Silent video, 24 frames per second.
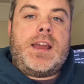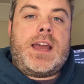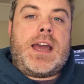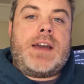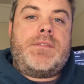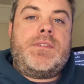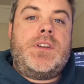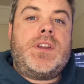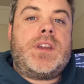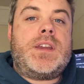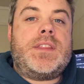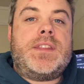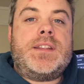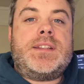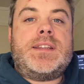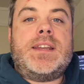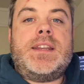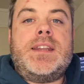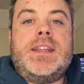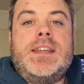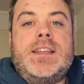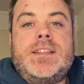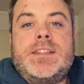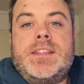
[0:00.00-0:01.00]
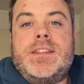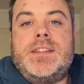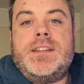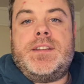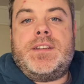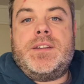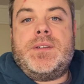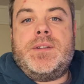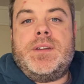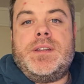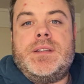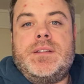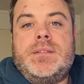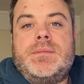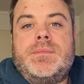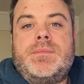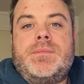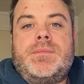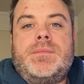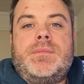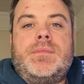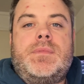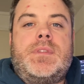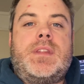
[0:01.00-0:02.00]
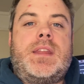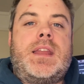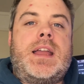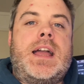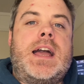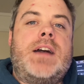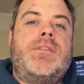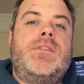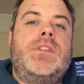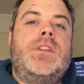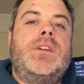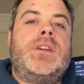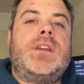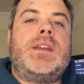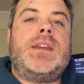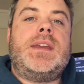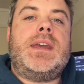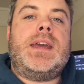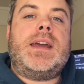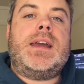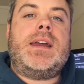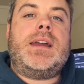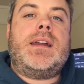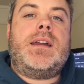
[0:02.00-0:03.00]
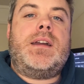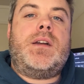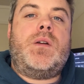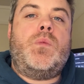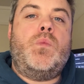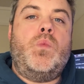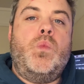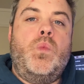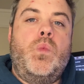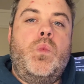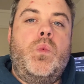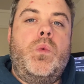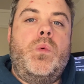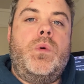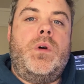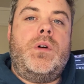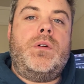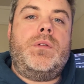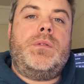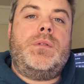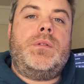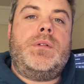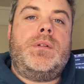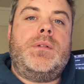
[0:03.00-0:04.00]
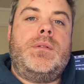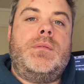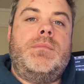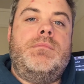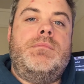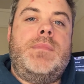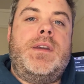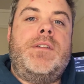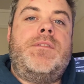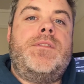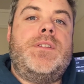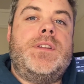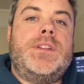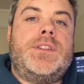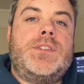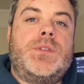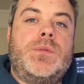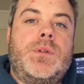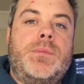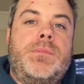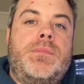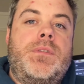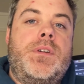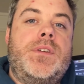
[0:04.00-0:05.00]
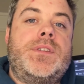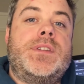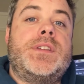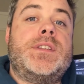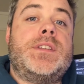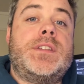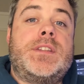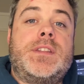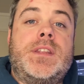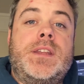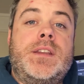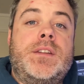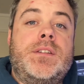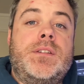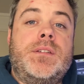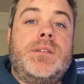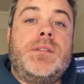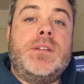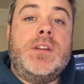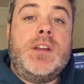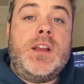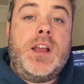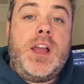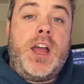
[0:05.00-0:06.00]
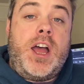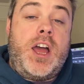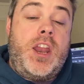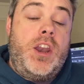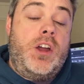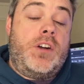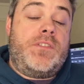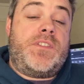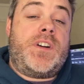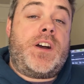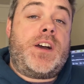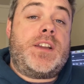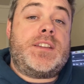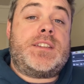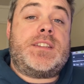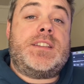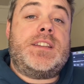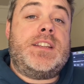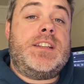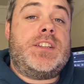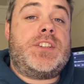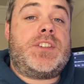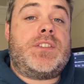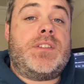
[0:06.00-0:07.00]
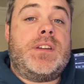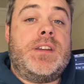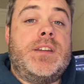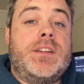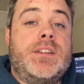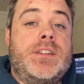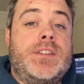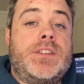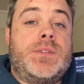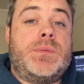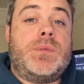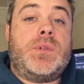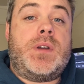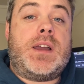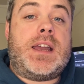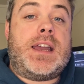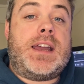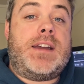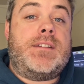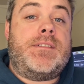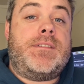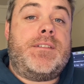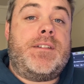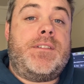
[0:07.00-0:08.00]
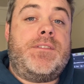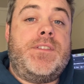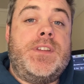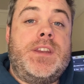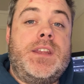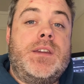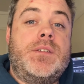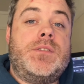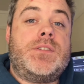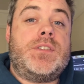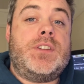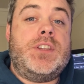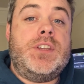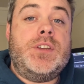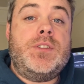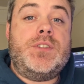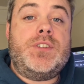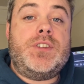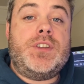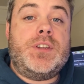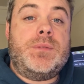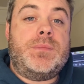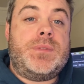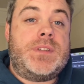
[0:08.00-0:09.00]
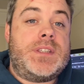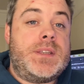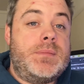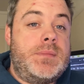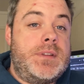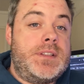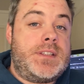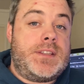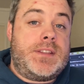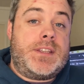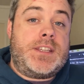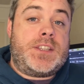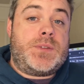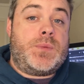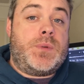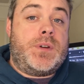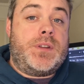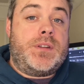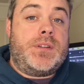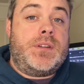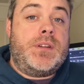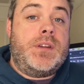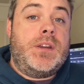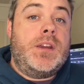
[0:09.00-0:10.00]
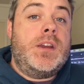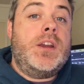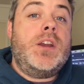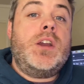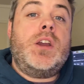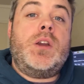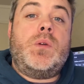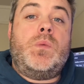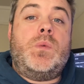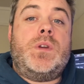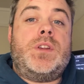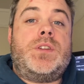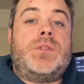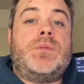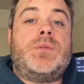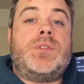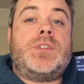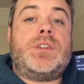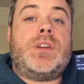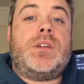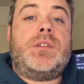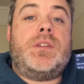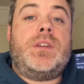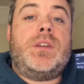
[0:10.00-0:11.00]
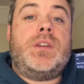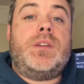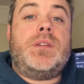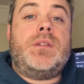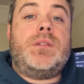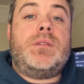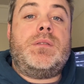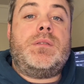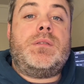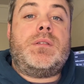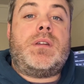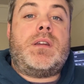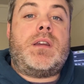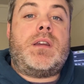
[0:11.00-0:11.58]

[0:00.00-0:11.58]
Have a look at the techniques that they're doing. Have a look at what methods or what processes they do. A lot of artists and illustrators will have videos on YouTube similar to this one, which will show you